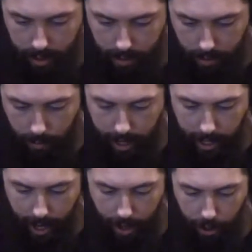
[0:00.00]
So right
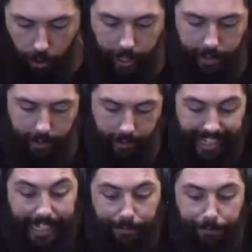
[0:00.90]
now, okay, it says
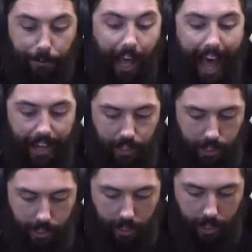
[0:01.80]
E flat.
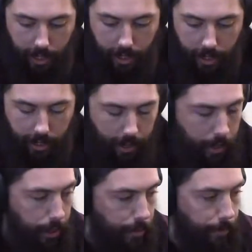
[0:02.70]

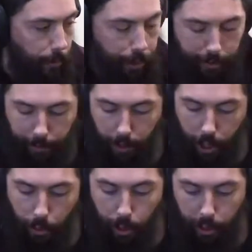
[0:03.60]
And then if I went even
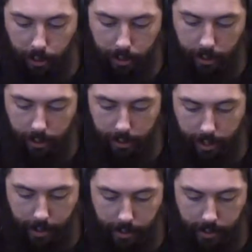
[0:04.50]
lower,
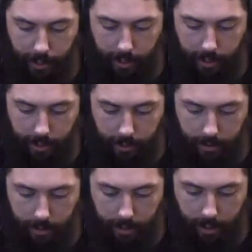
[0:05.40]
now it says,
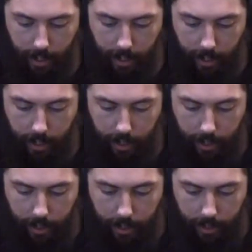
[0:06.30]

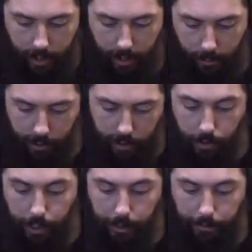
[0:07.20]
well, still
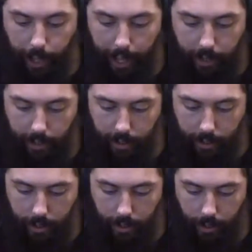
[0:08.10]
E flat.
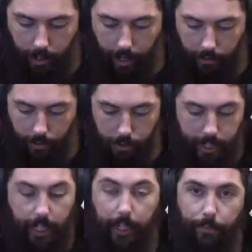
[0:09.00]
Okay, so
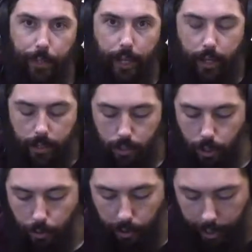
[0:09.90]
D.
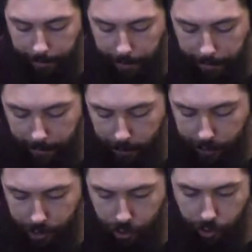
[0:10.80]
So if your
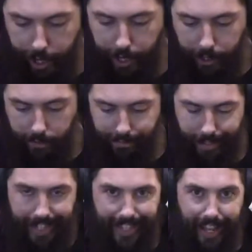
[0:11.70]
first string
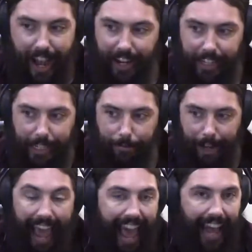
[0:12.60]
is not even
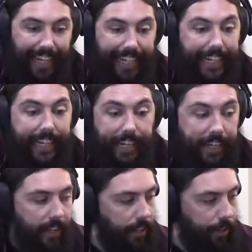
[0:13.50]
at E,
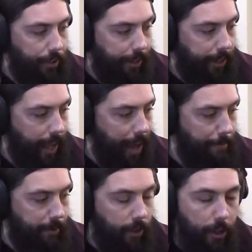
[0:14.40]
you're going to have
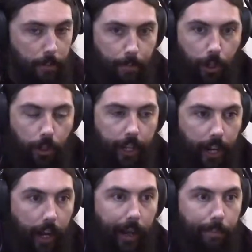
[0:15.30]
to pull it
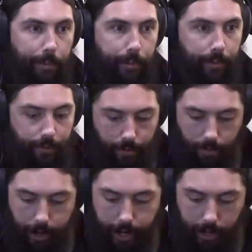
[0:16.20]
up,
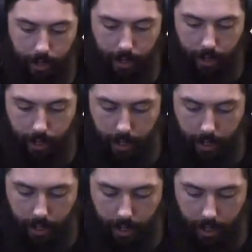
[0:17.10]
right?
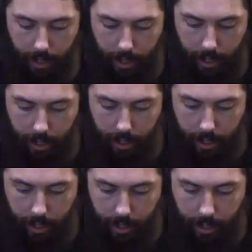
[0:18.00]

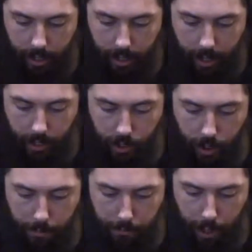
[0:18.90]
And
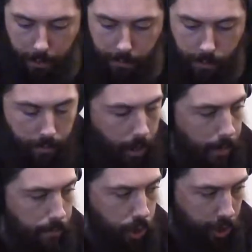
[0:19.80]
so
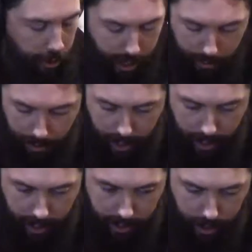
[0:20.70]
I'm turning
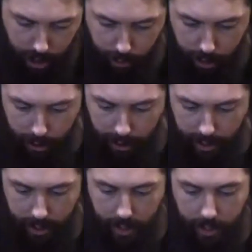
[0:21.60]
my tuner,
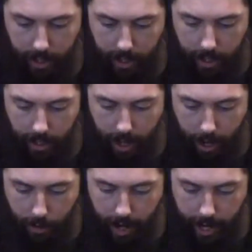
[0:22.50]

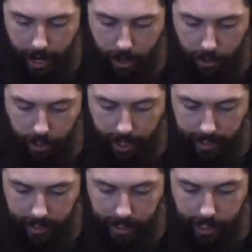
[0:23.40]
and right now, okay,
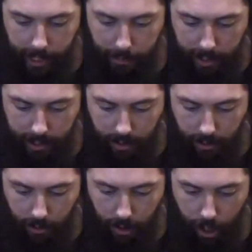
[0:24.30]
it's E, but it's a
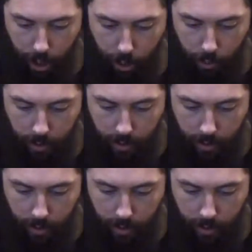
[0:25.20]
little low.